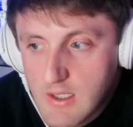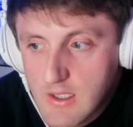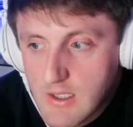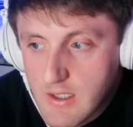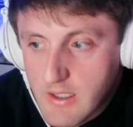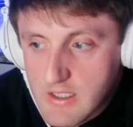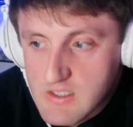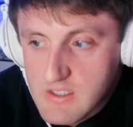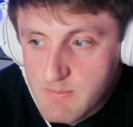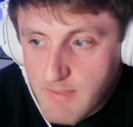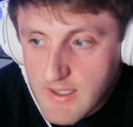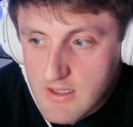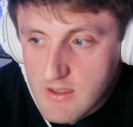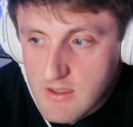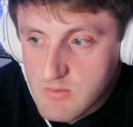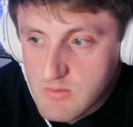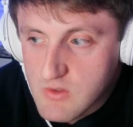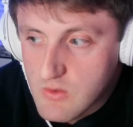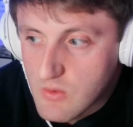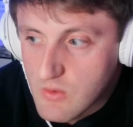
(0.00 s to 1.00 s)
Expect
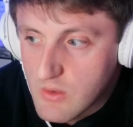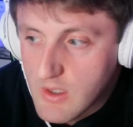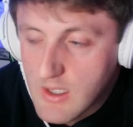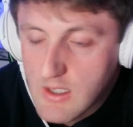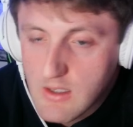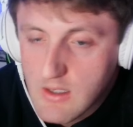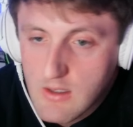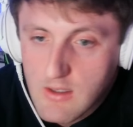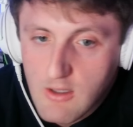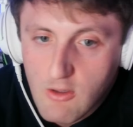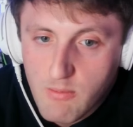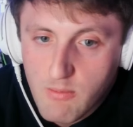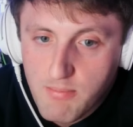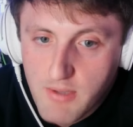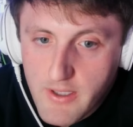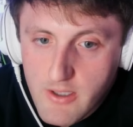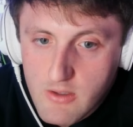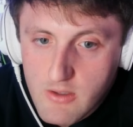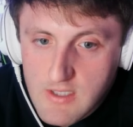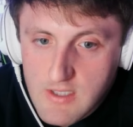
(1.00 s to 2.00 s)
them to. And their
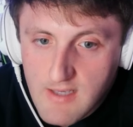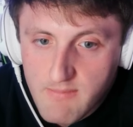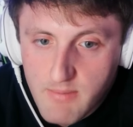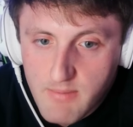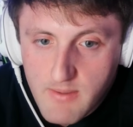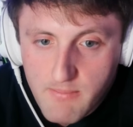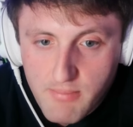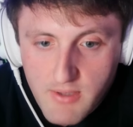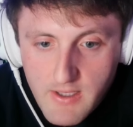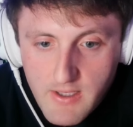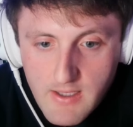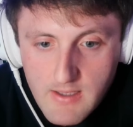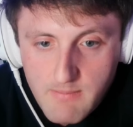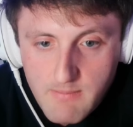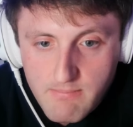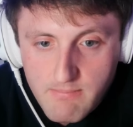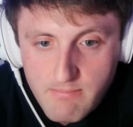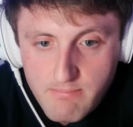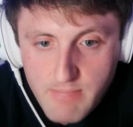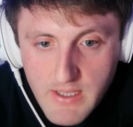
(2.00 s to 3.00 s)
players have been playing
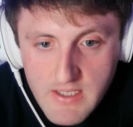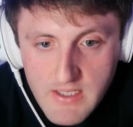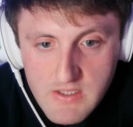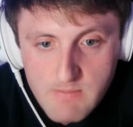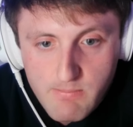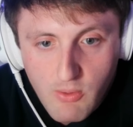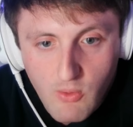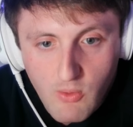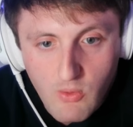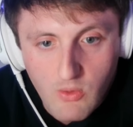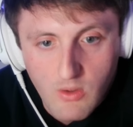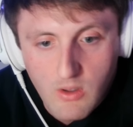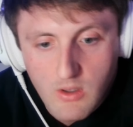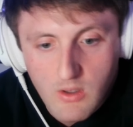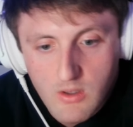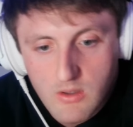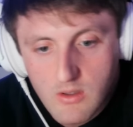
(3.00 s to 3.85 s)
piss poor.